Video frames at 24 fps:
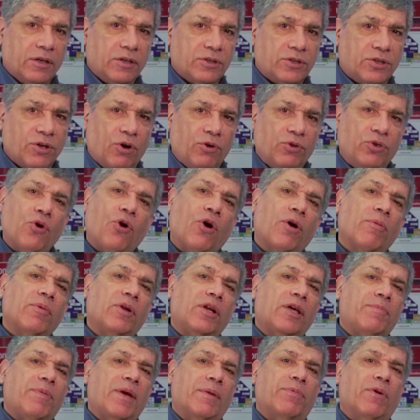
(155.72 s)
So
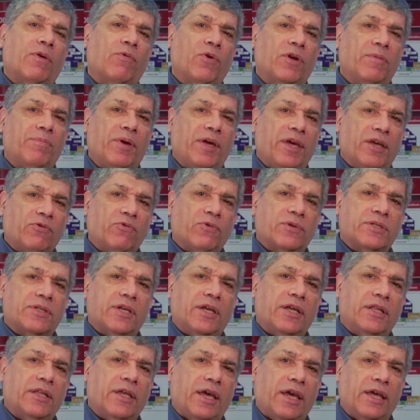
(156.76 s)
normally people would be
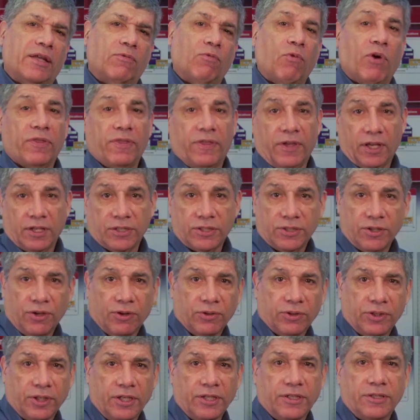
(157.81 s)
interested in what the
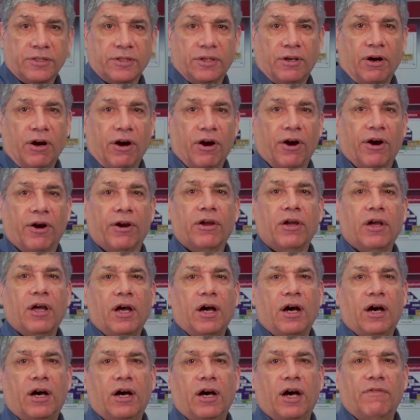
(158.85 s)
uncertainties are
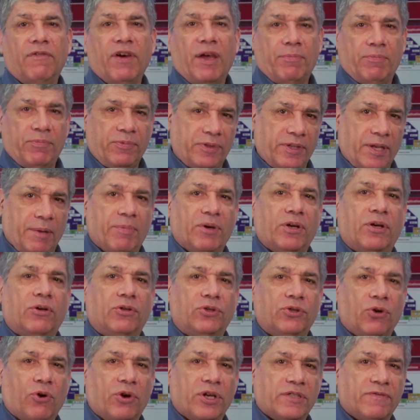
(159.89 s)
uh, of a typical
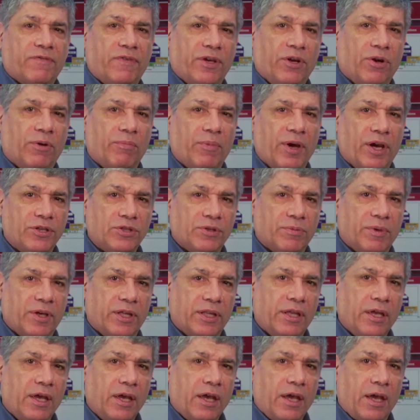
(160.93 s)
noise figure
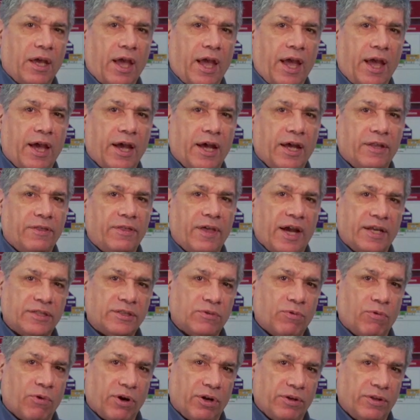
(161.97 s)
measurement and
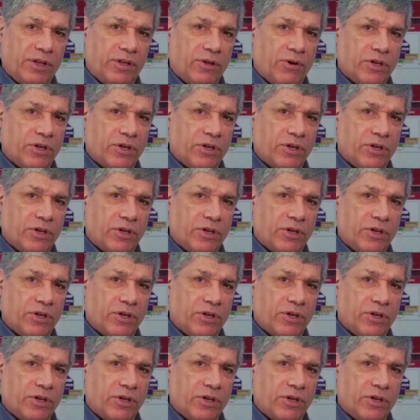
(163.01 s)
that's where the